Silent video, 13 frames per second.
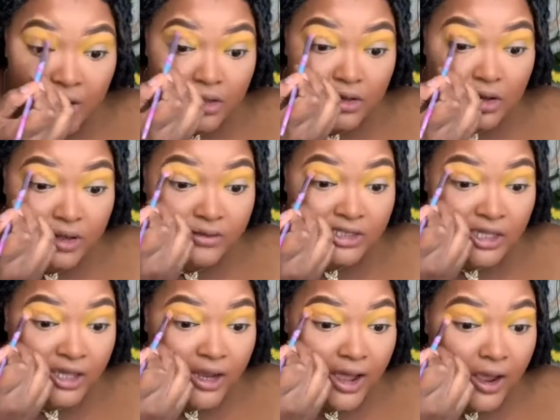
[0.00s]
you know what I'm
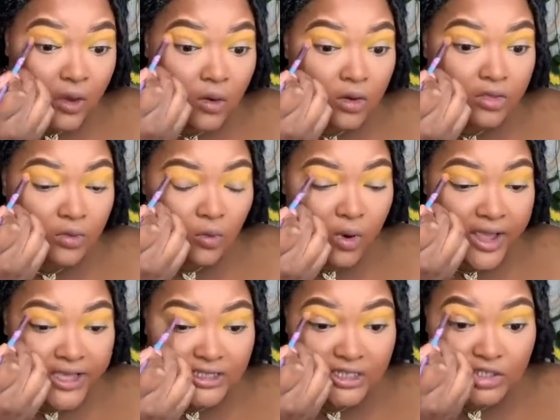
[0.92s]
saying? Like
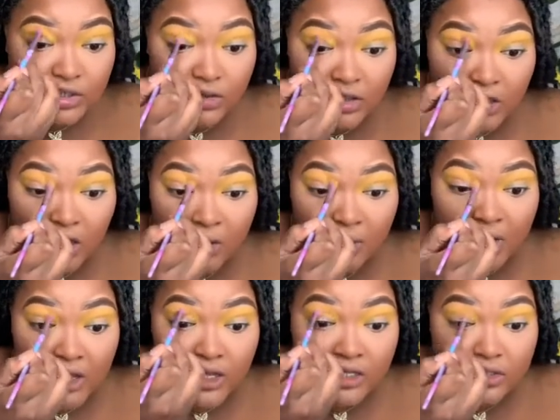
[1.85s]
ways that you think
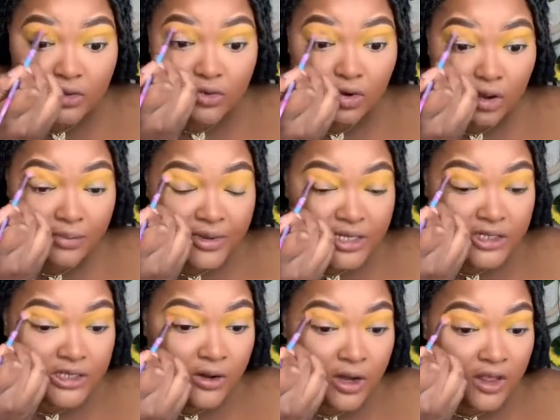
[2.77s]
because you grew up in a
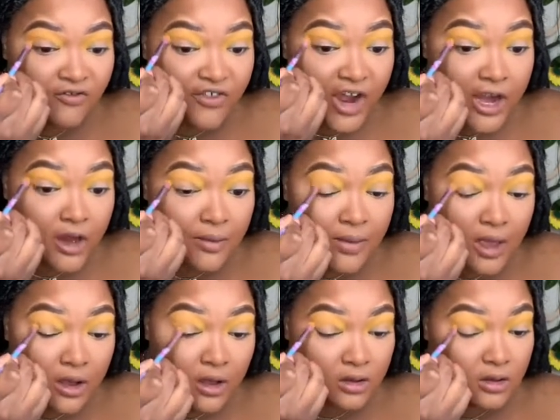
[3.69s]
certain
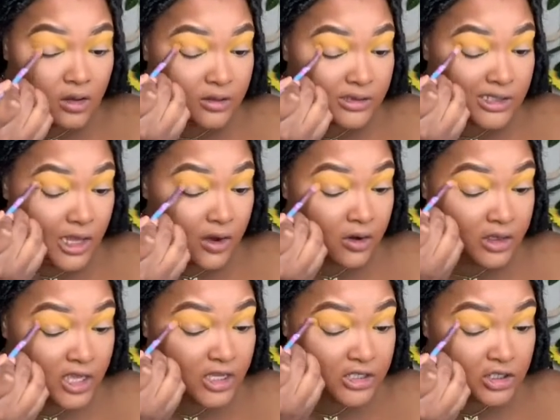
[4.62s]
environment, you know what I'm saying? Or
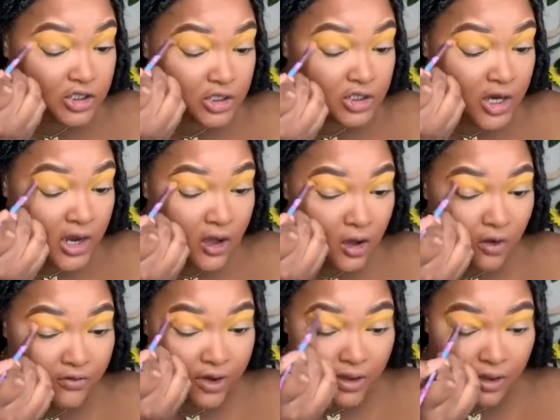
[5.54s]
things that you're trying to
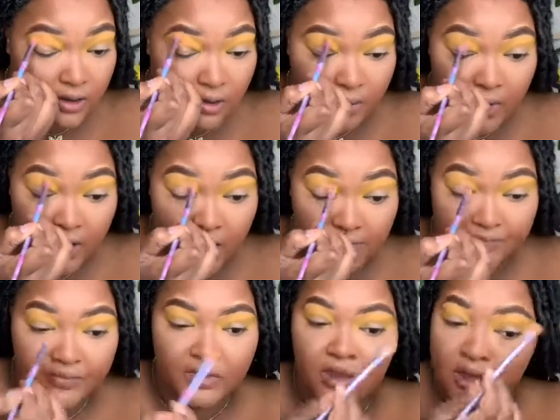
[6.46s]
overcome. But
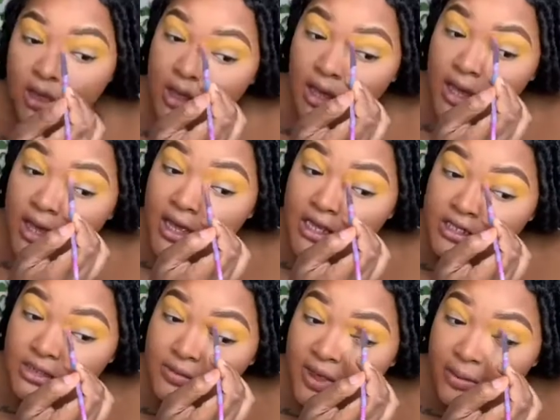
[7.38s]
it
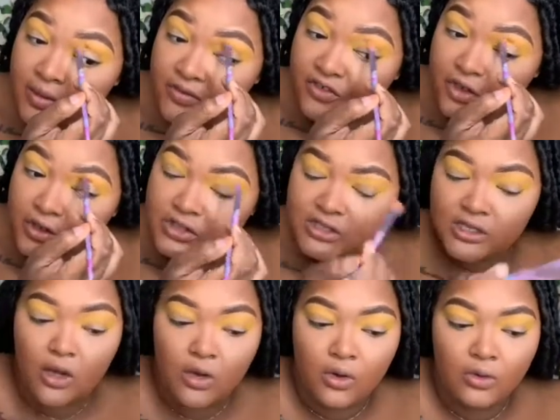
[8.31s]
just made me feel
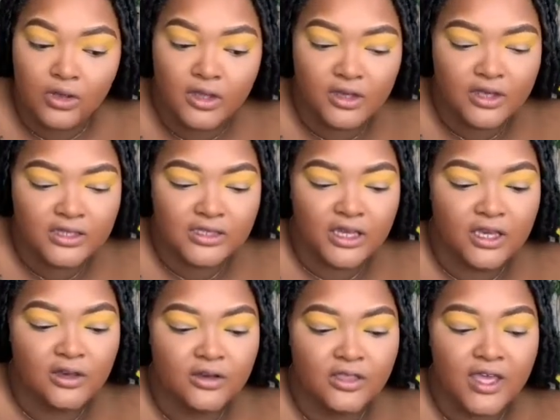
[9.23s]
so good to
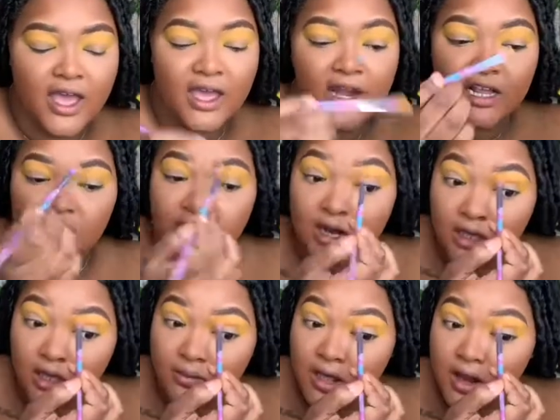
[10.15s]
hear that. And I try to
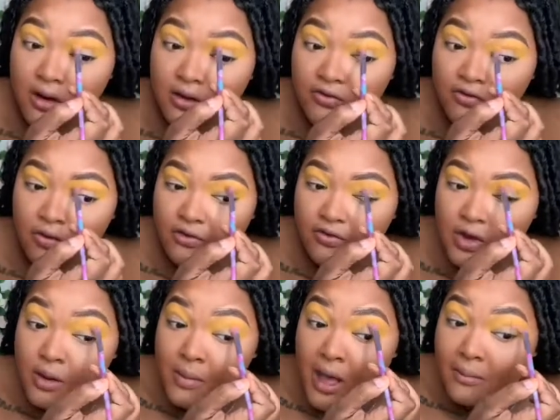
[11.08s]
keep that on the forefront
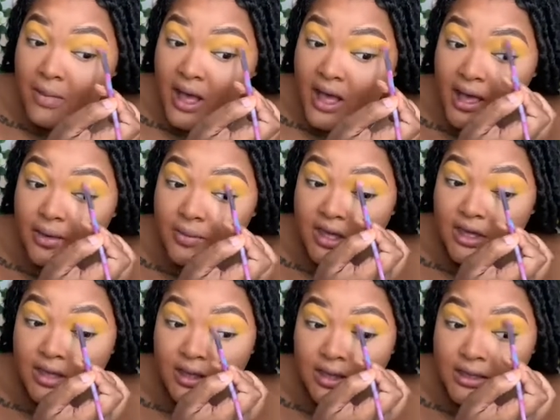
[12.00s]
of my mind
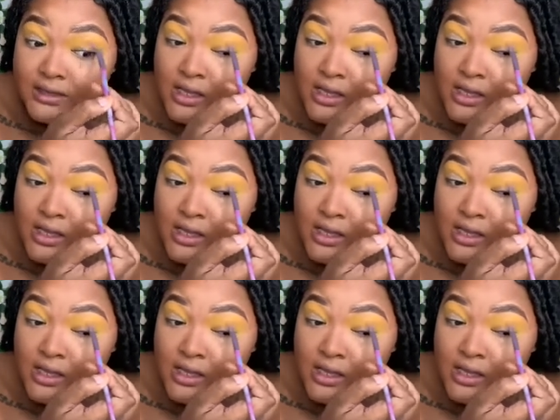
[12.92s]
because,